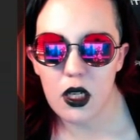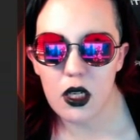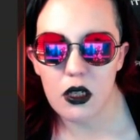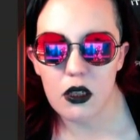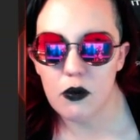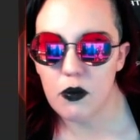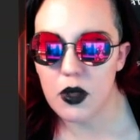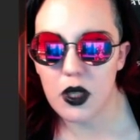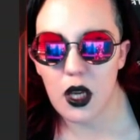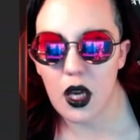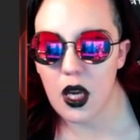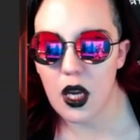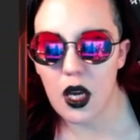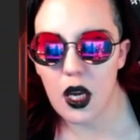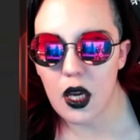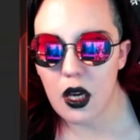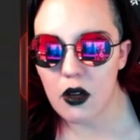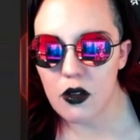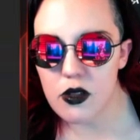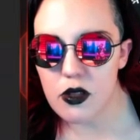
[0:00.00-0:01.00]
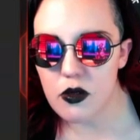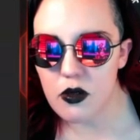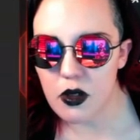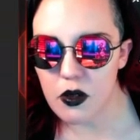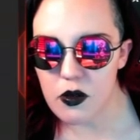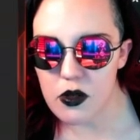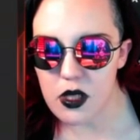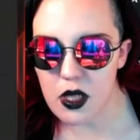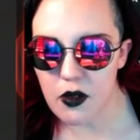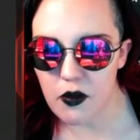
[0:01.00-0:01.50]
And I also
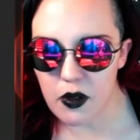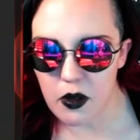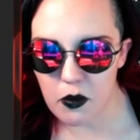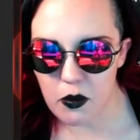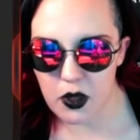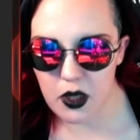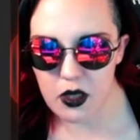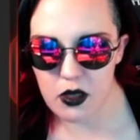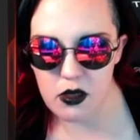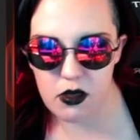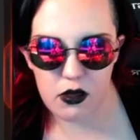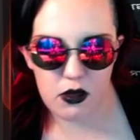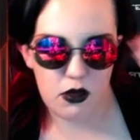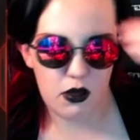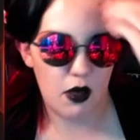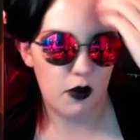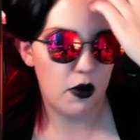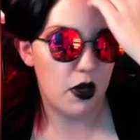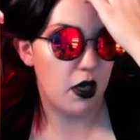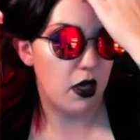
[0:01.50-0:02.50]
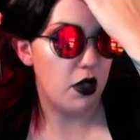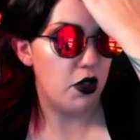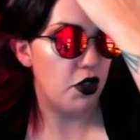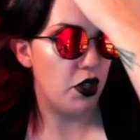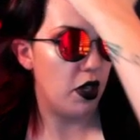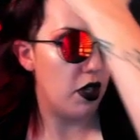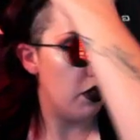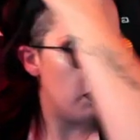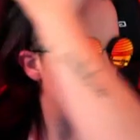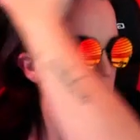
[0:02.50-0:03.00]
don't save them because I'm not going
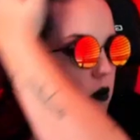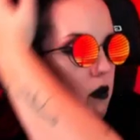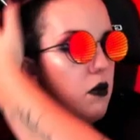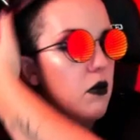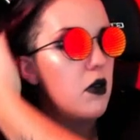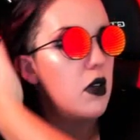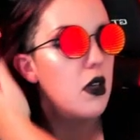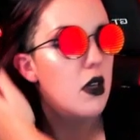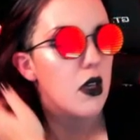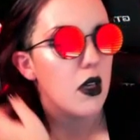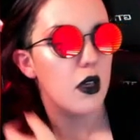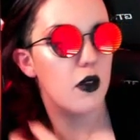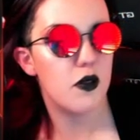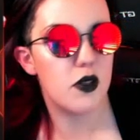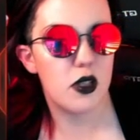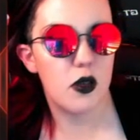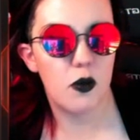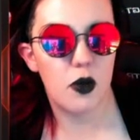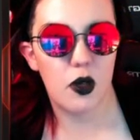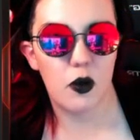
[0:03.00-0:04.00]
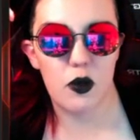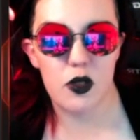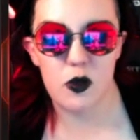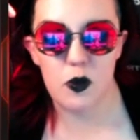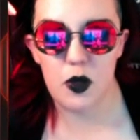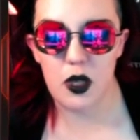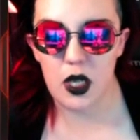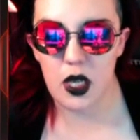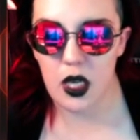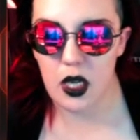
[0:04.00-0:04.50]
to change them. If somebody
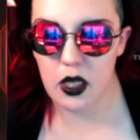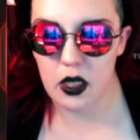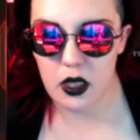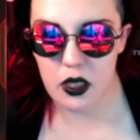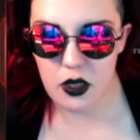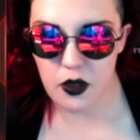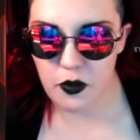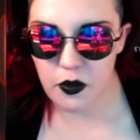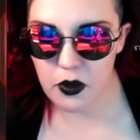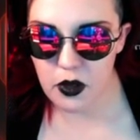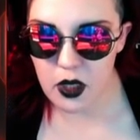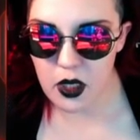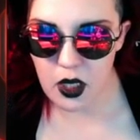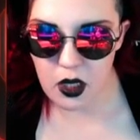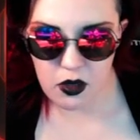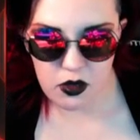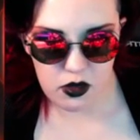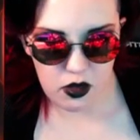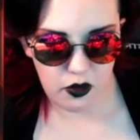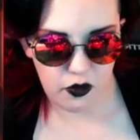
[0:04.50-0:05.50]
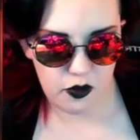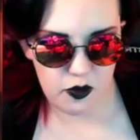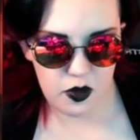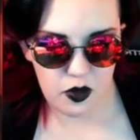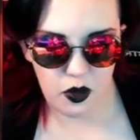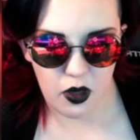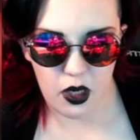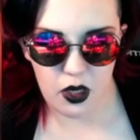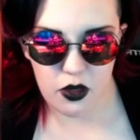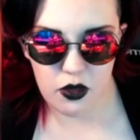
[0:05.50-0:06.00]
wants me to edit it differently, I'll start
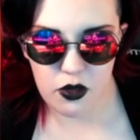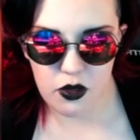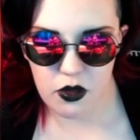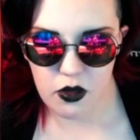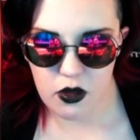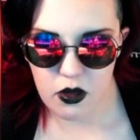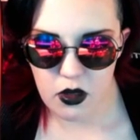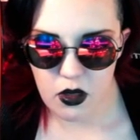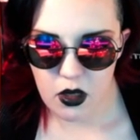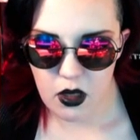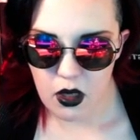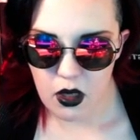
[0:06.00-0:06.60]
from scratch.